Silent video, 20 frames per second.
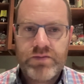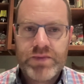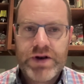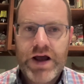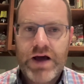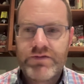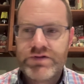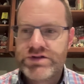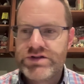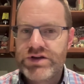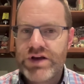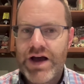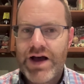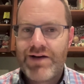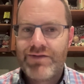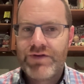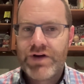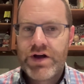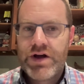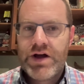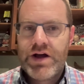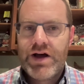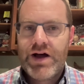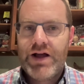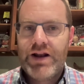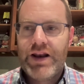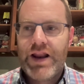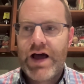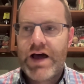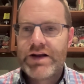I mean, obviously you have
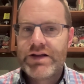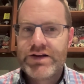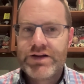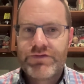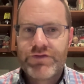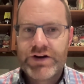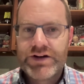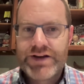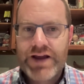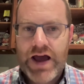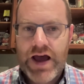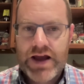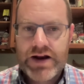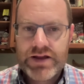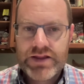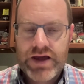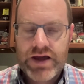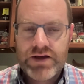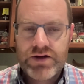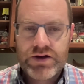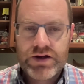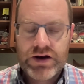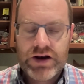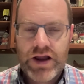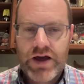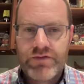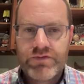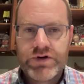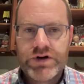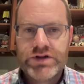a lot of different data that you can
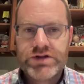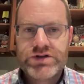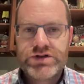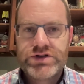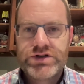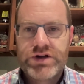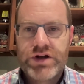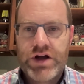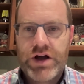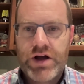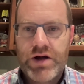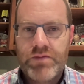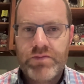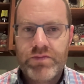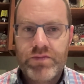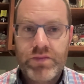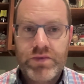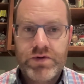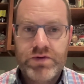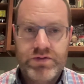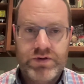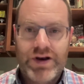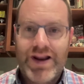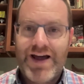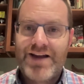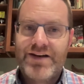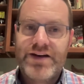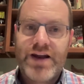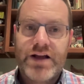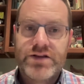leverage, a
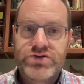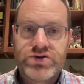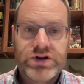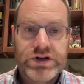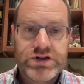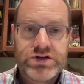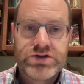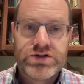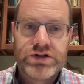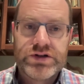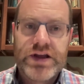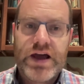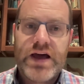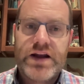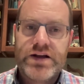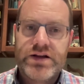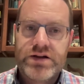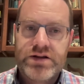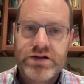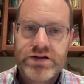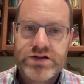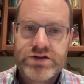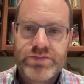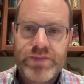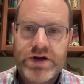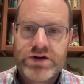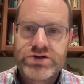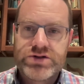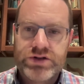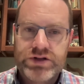lot of non-traditional data,
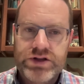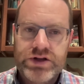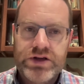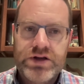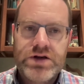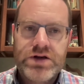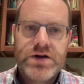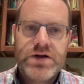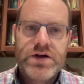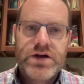especially.